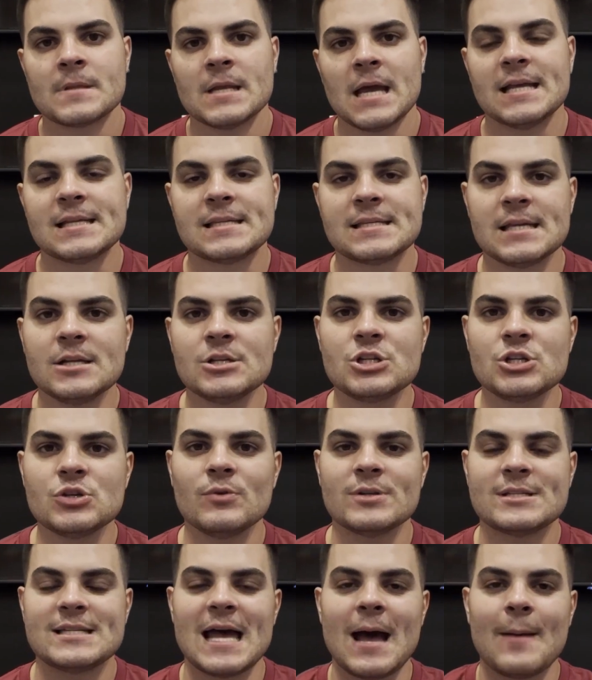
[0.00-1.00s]
Essentially
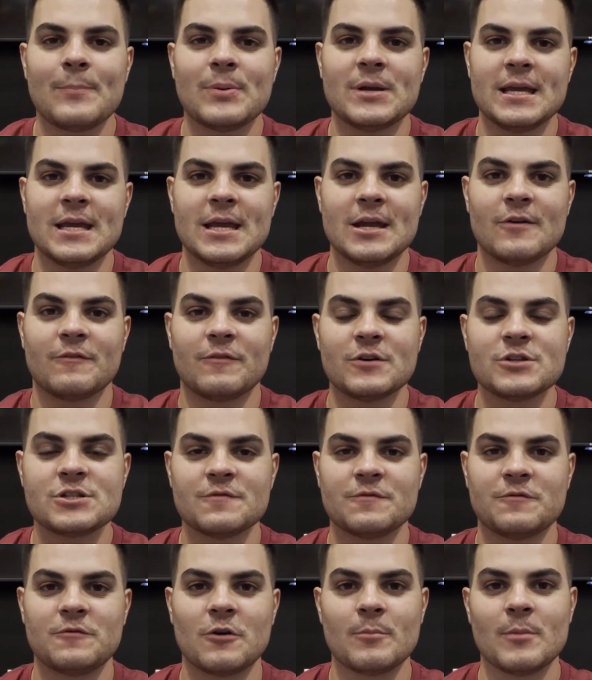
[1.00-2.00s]
what's happening here, first
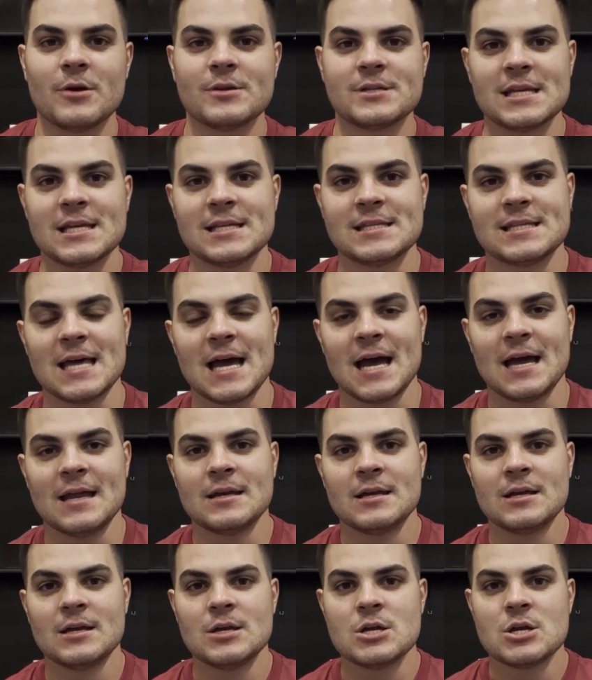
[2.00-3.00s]
and foremost, is
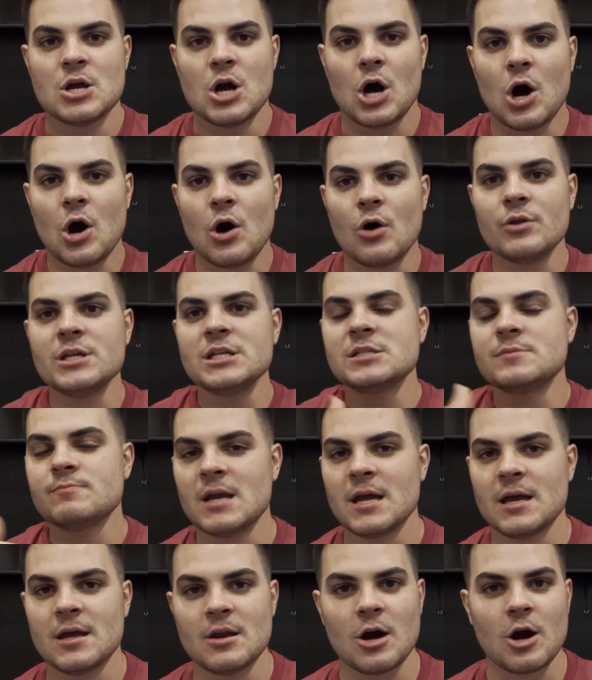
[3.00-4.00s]
that all these
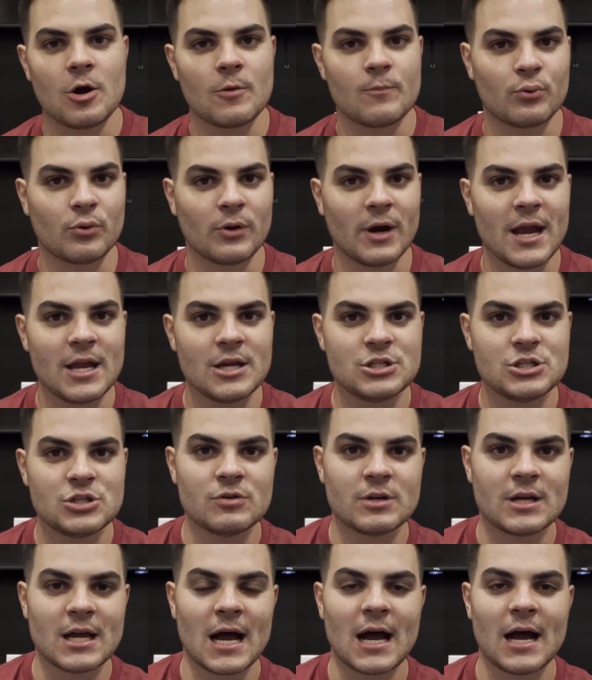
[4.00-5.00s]
men are praying
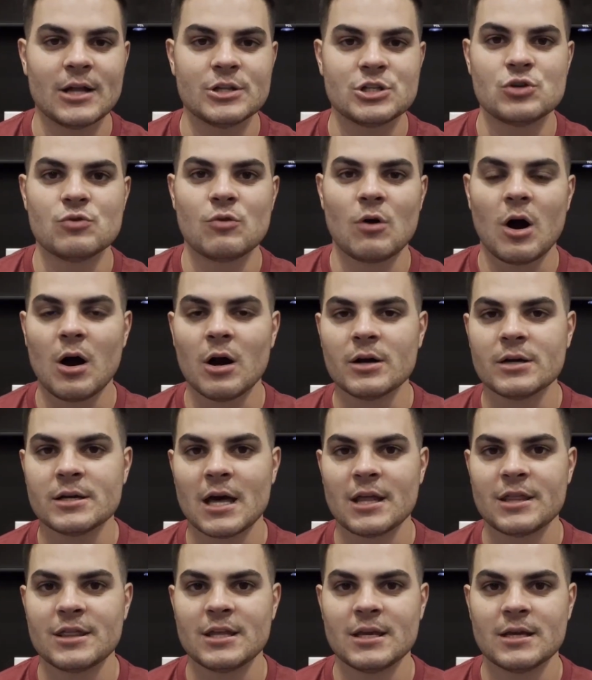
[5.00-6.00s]
to gods who are
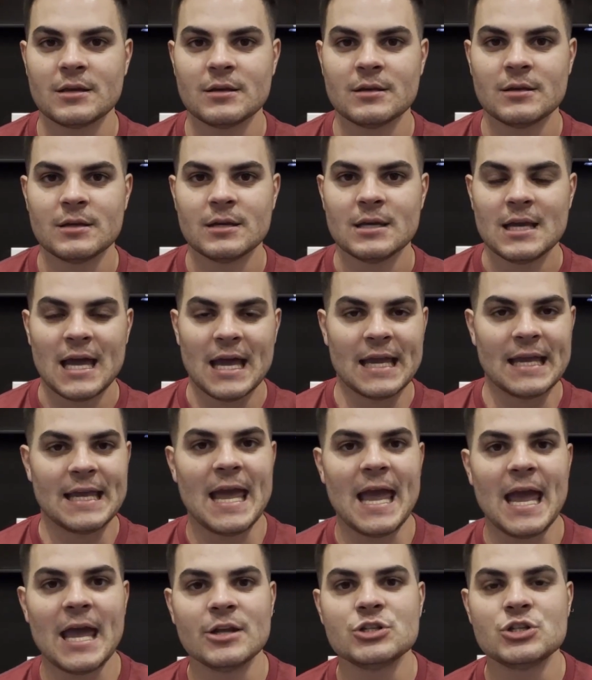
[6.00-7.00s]
nothing, and
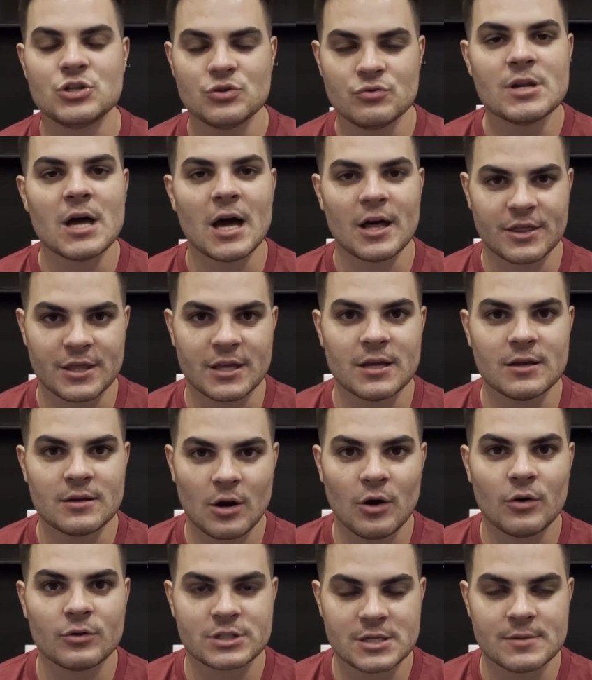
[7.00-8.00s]
can do nothing
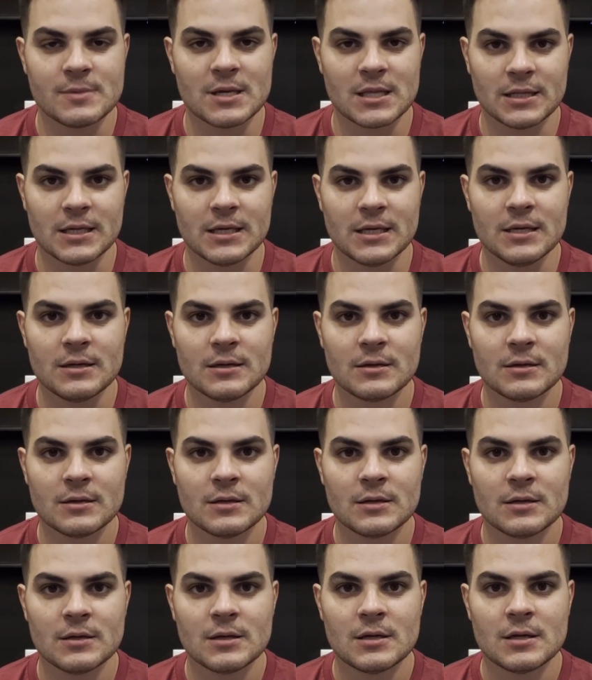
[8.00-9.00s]
ultimately.
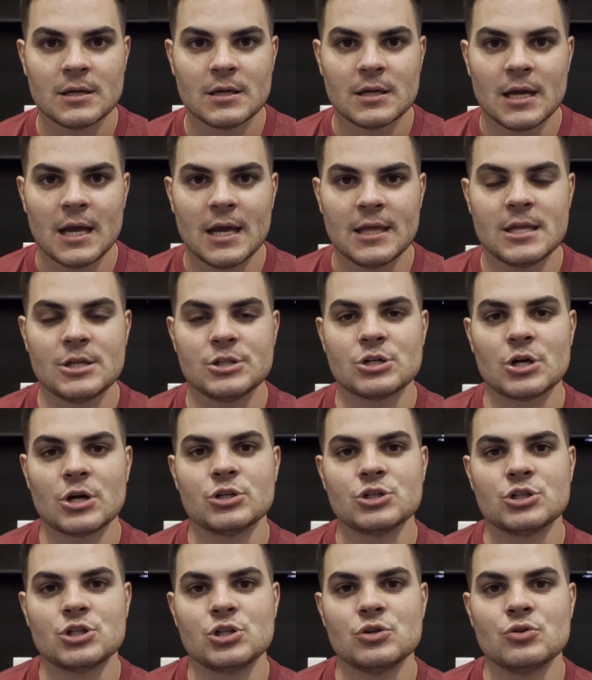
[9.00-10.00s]
And they
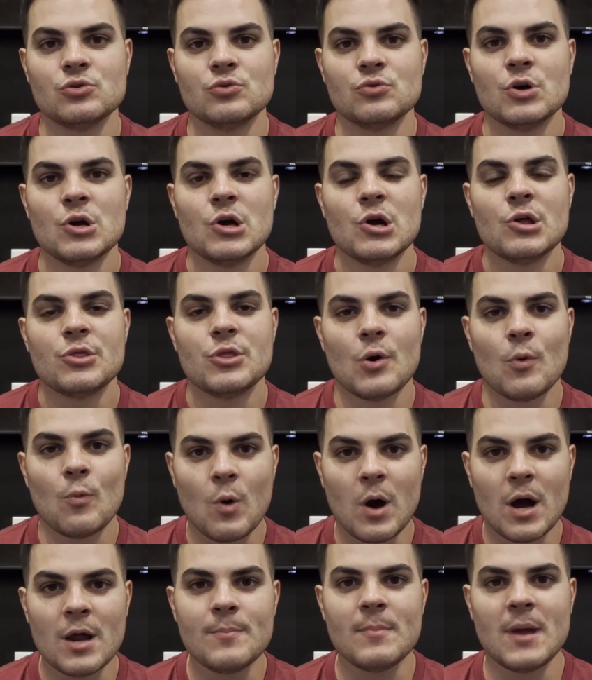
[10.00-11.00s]
turn to the
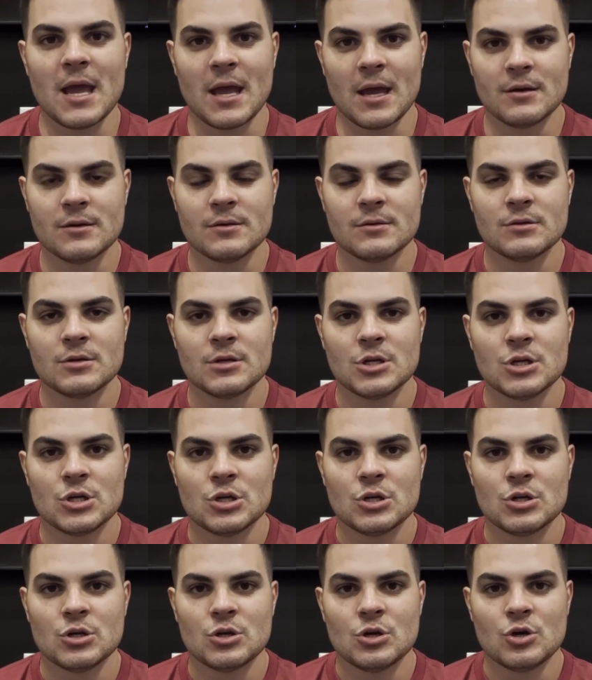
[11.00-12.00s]
one man
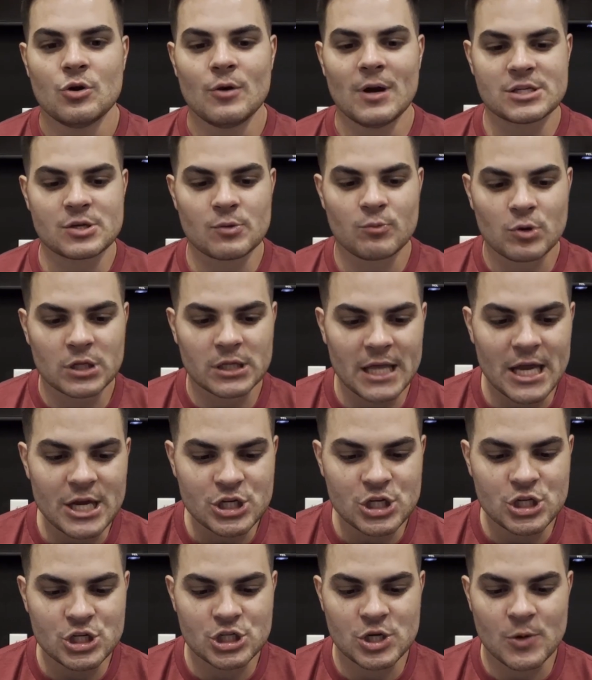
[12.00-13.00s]
who has a
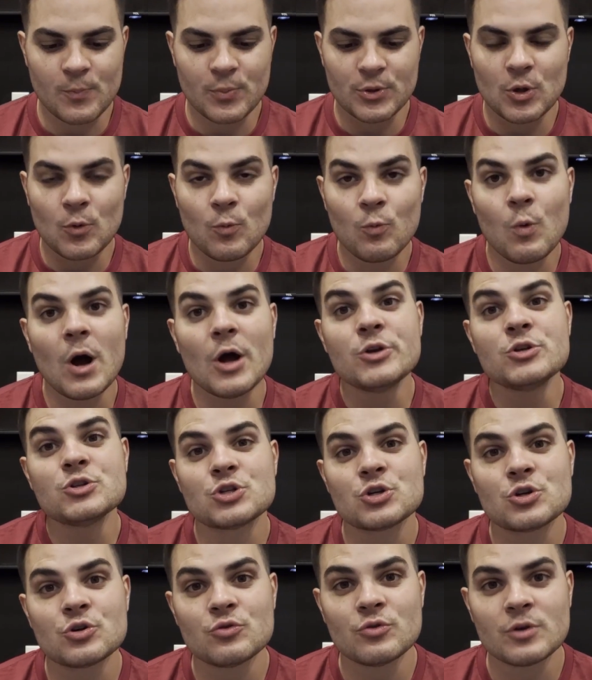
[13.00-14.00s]
relationship with the one
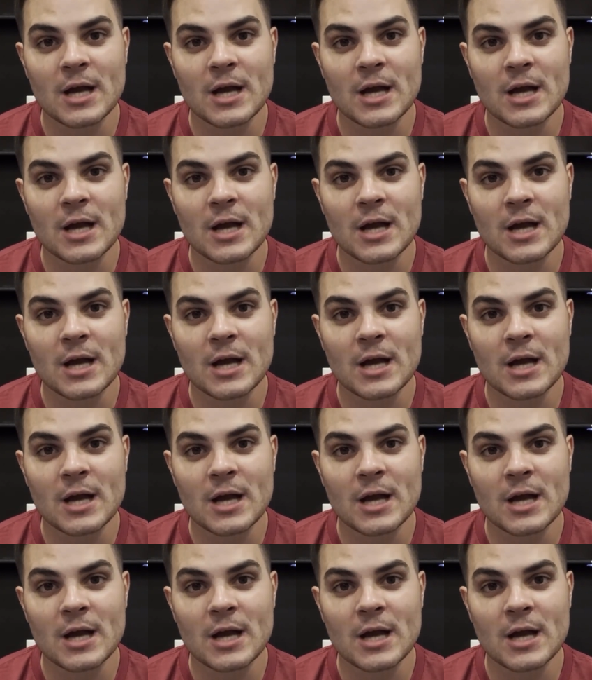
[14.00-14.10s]
true